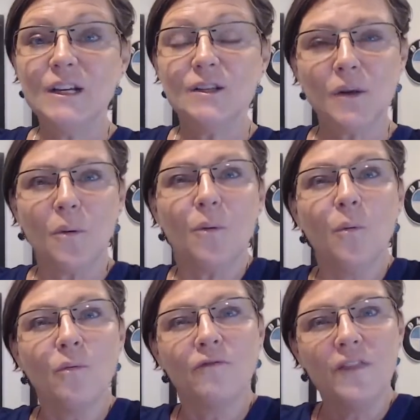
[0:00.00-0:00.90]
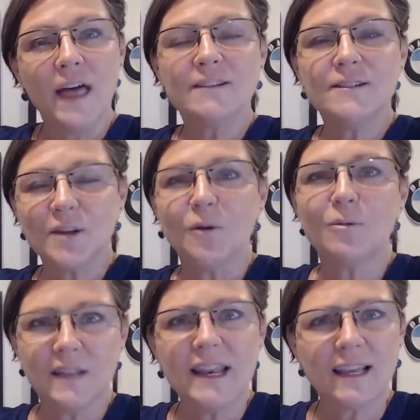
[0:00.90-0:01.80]
So
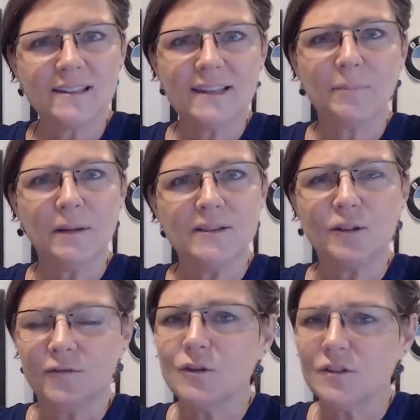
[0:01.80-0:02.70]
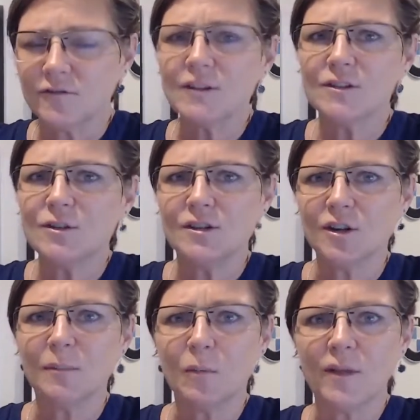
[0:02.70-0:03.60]
the next step is if you first you
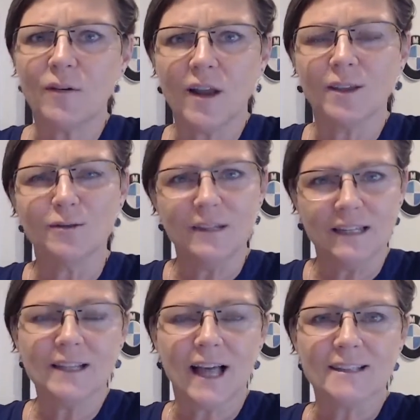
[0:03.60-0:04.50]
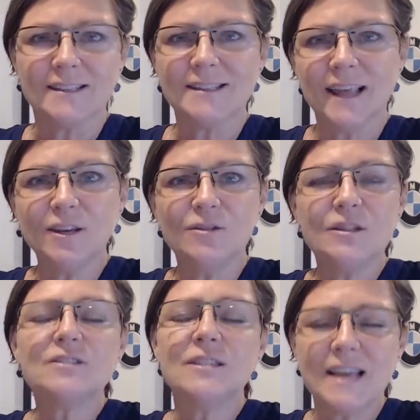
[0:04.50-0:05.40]
determine whether or not you need classes, then you
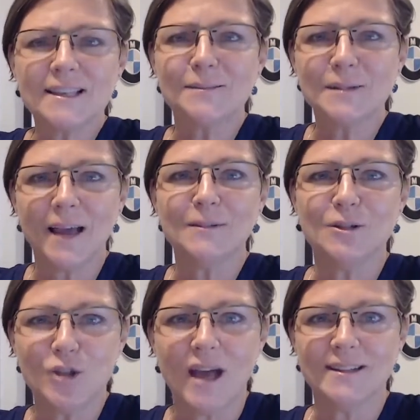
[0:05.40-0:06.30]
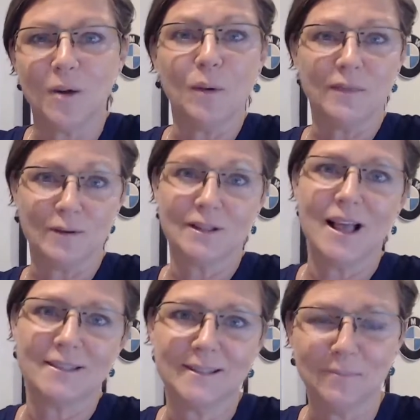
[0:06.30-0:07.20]
take some time to jot down what those
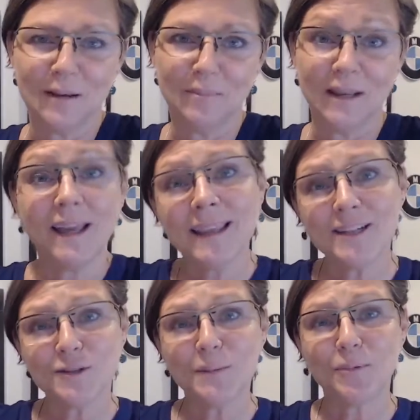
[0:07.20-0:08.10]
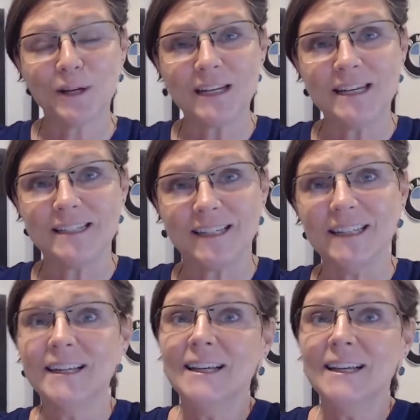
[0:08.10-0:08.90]
classes might be. And that should be pretty easy.